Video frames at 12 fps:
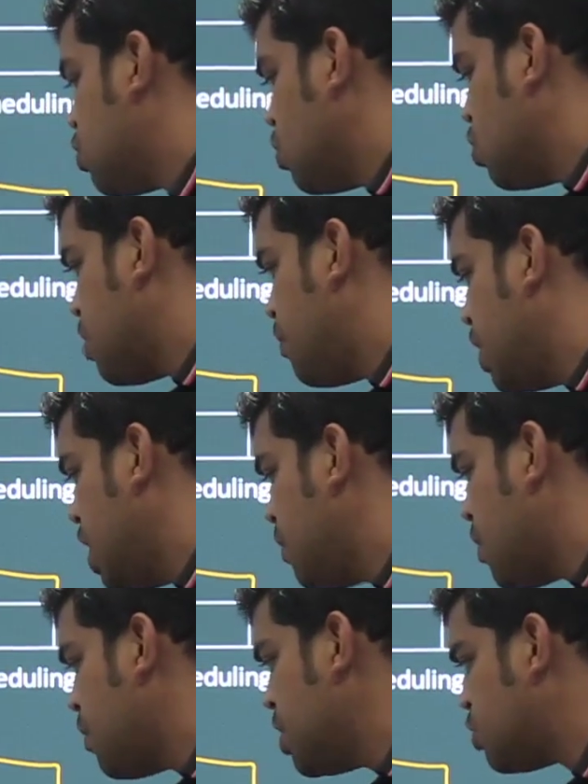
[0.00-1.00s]
the
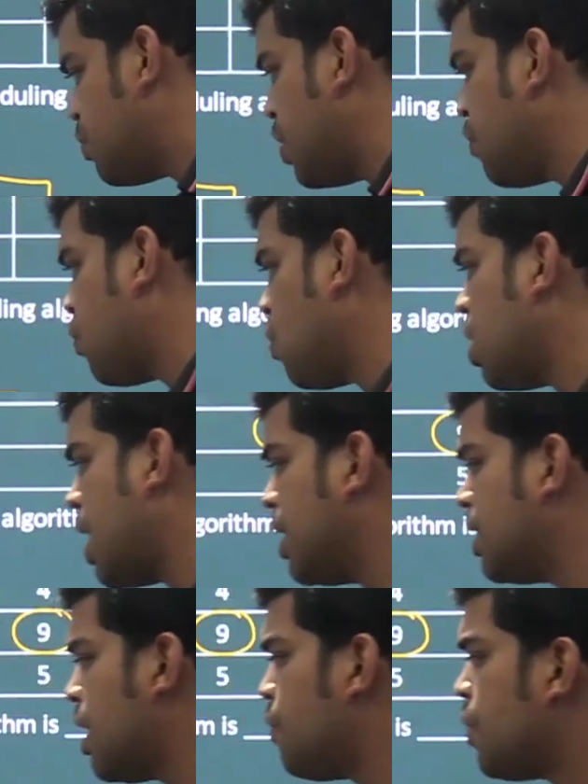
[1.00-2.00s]
minimum is P4 and
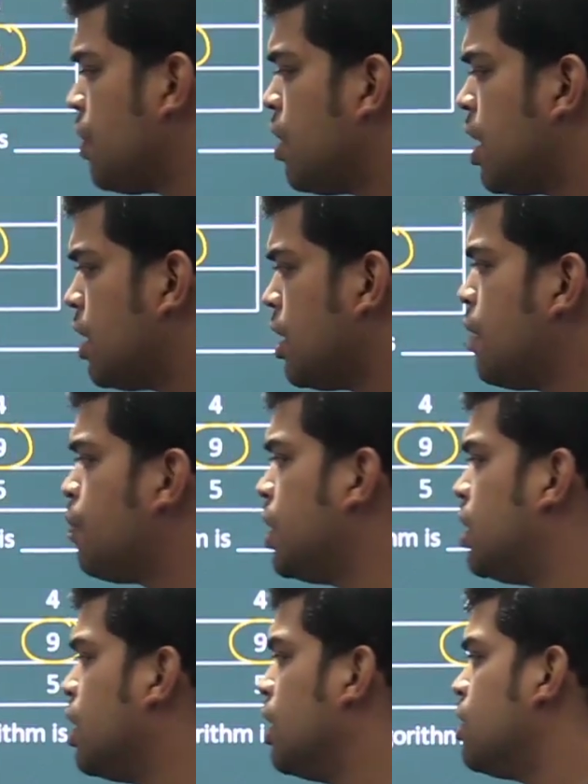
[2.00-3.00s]
then P1 and then
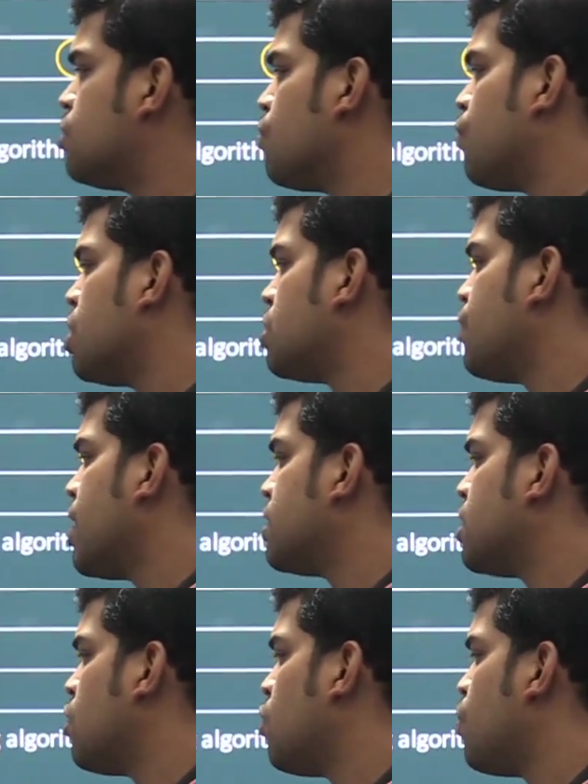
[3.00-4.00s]
P3. So first we
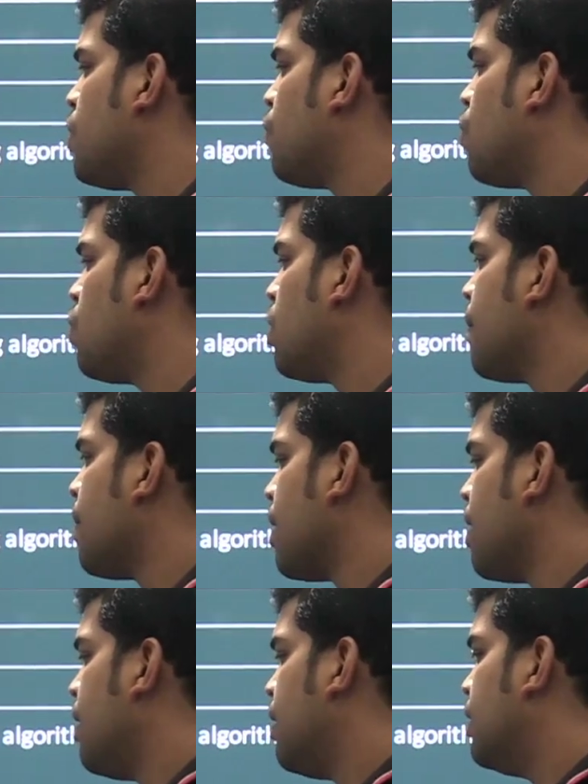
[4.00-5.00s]
execute P4,
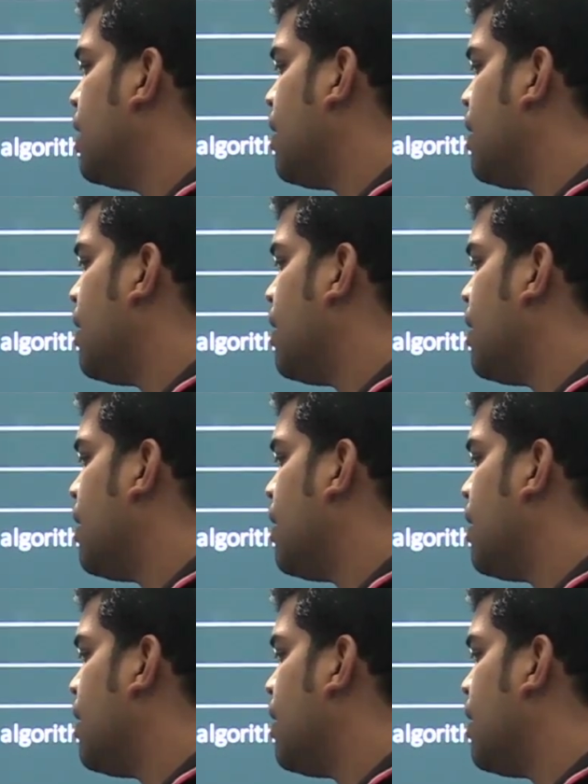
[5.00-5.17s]
then